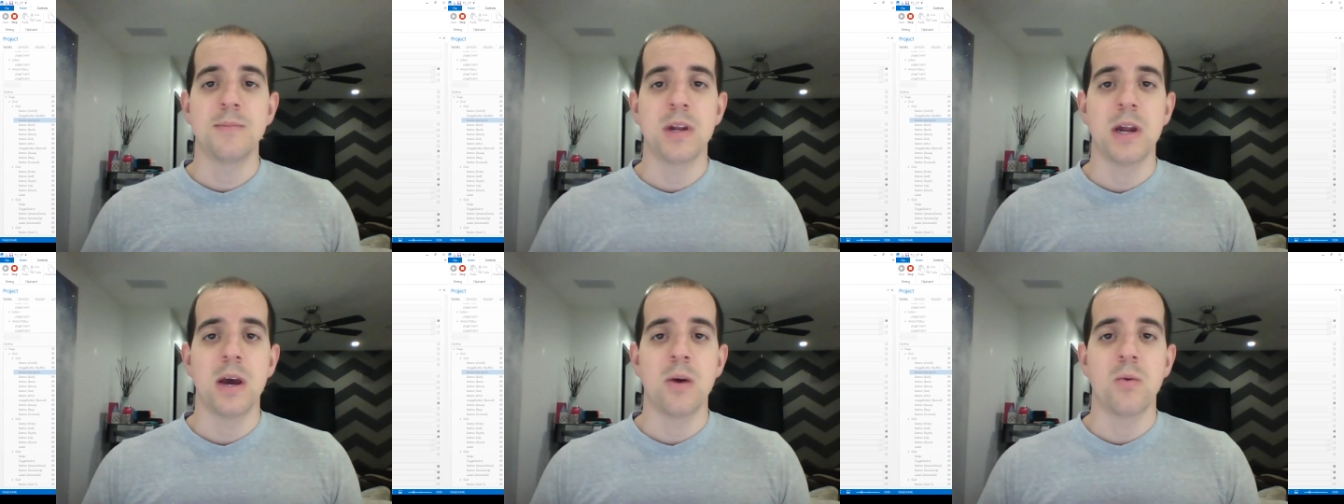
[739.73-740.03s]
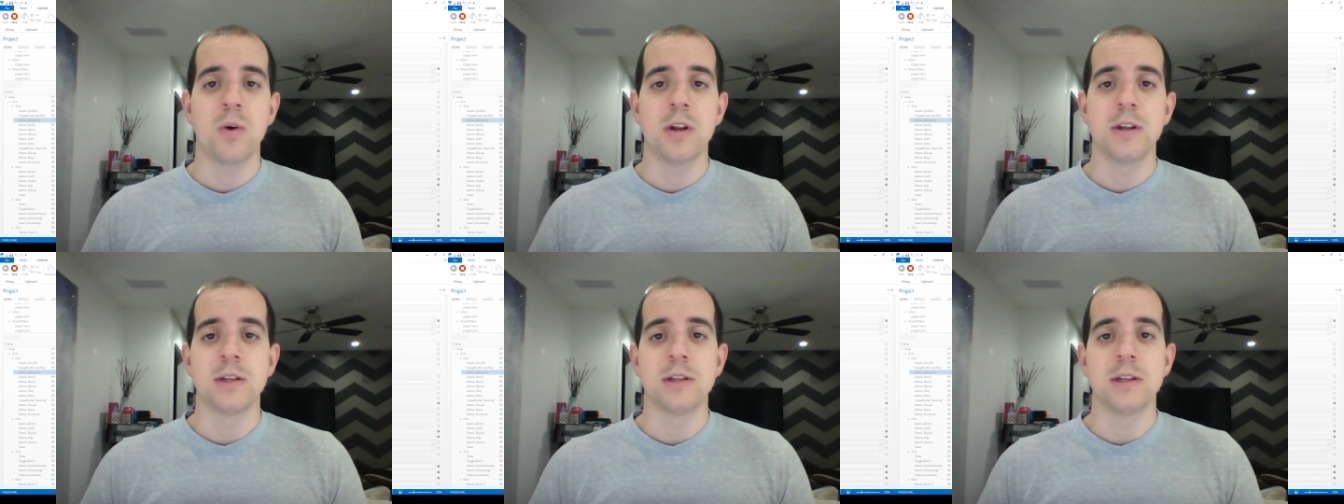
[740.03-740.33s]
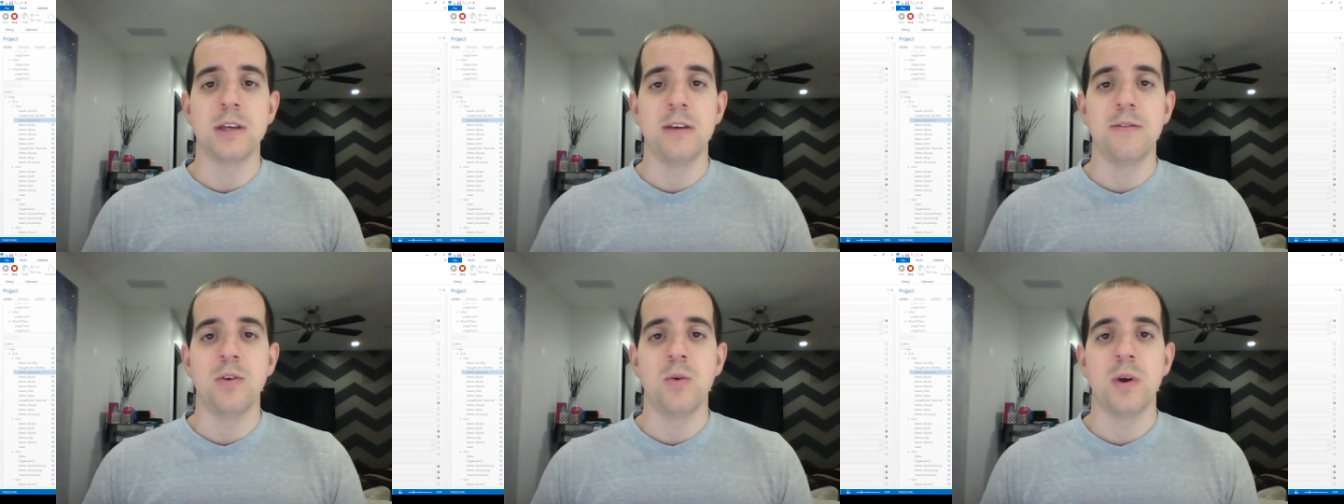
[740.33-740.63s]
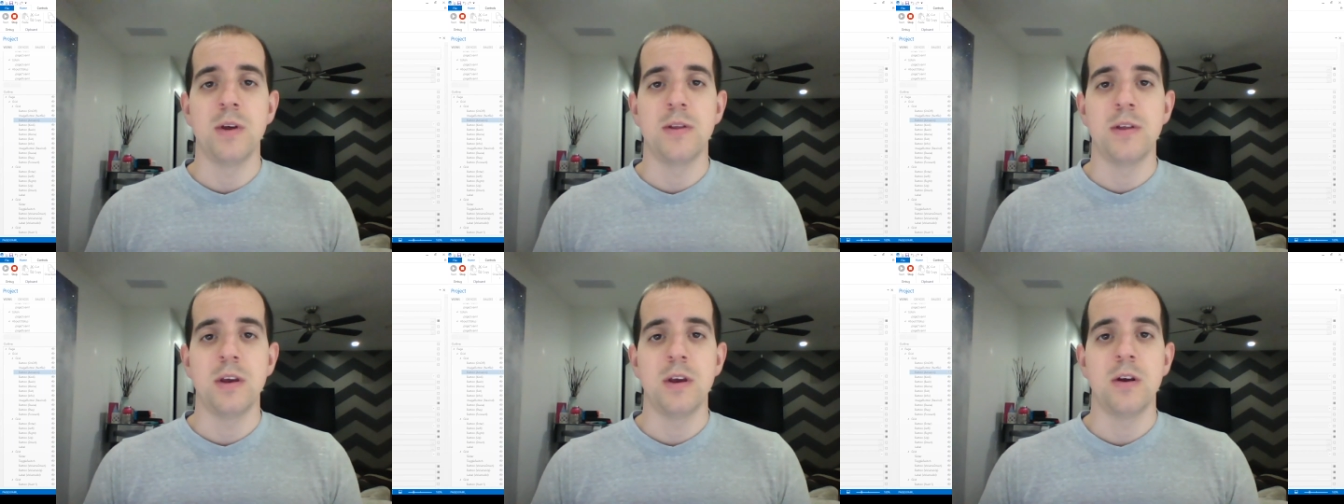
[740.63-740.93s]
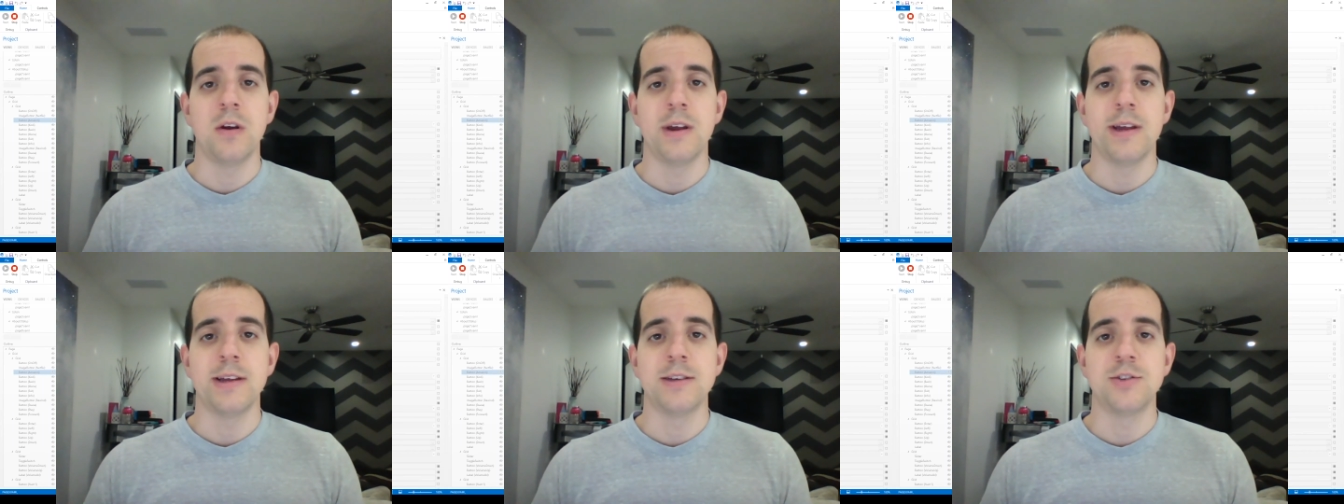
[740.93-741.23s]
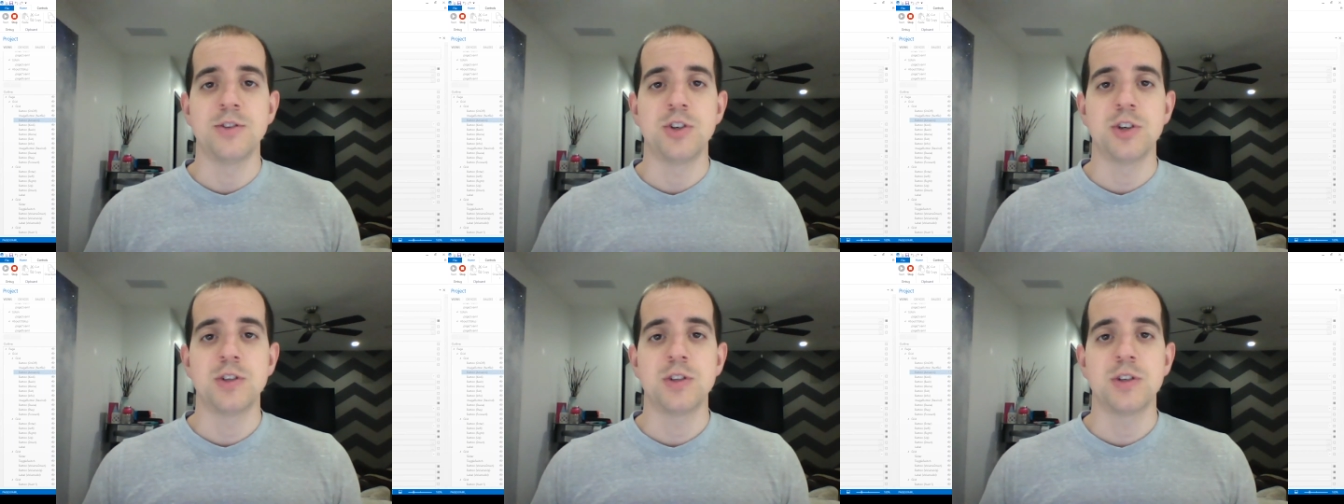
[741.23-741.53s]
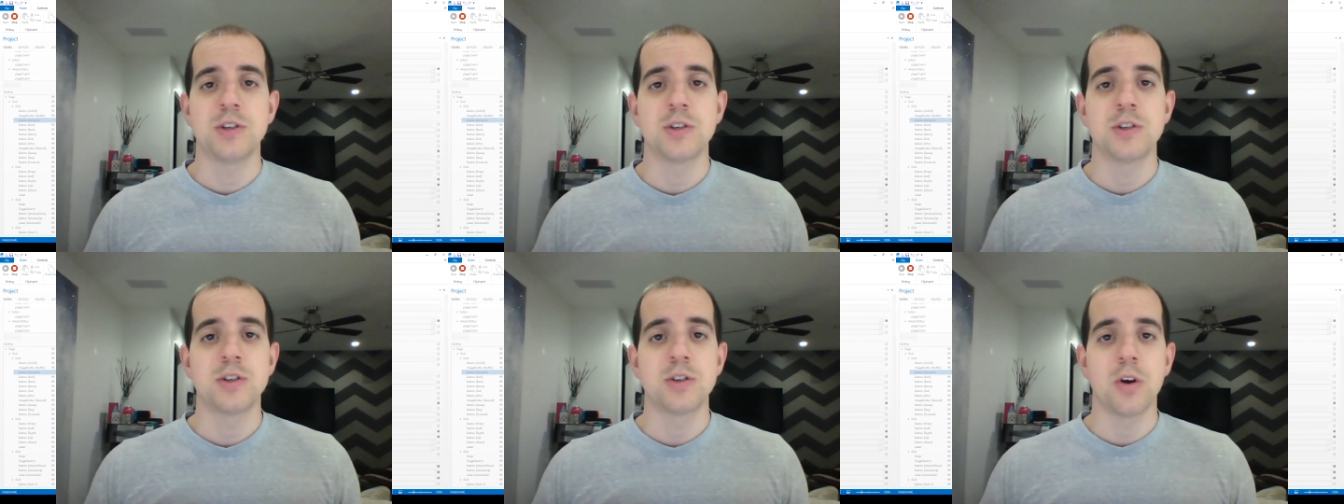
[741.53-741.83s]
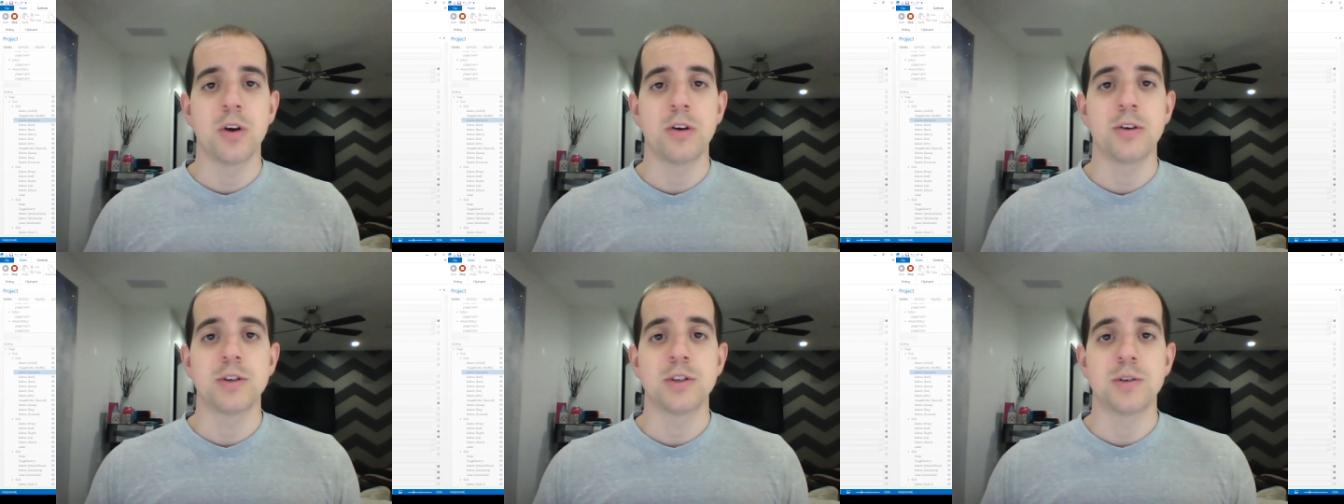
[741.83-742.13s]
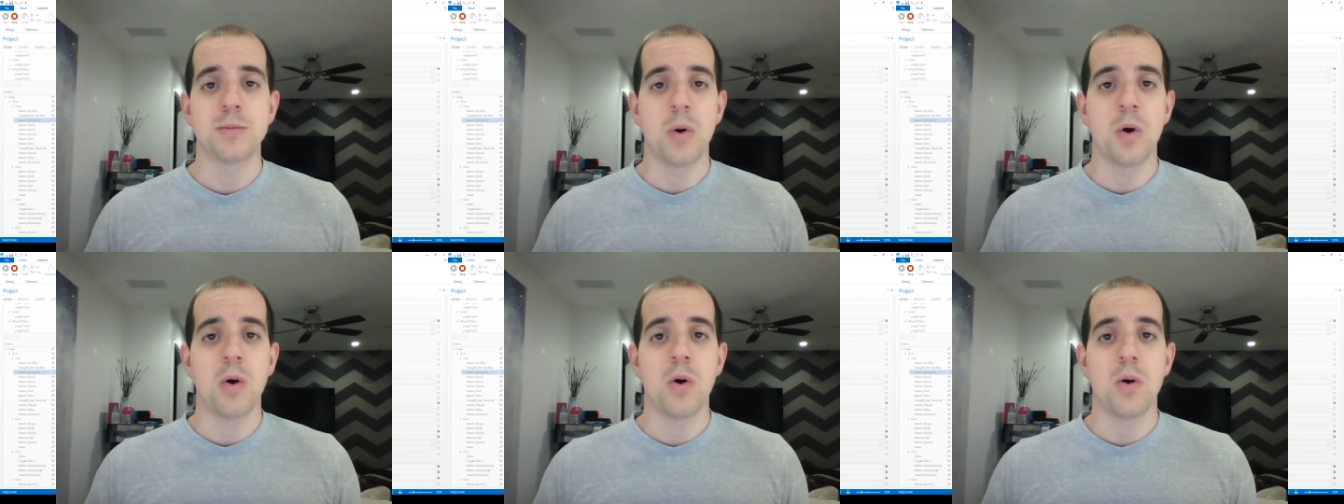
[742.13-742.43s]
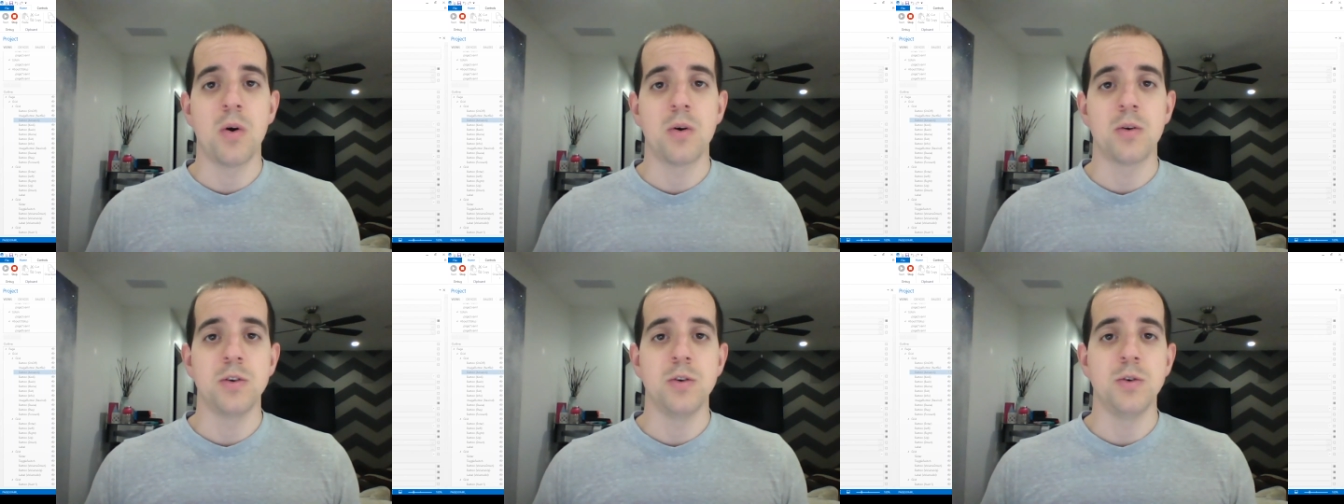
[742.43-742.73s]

that I wanted to leave you with here is just to start small.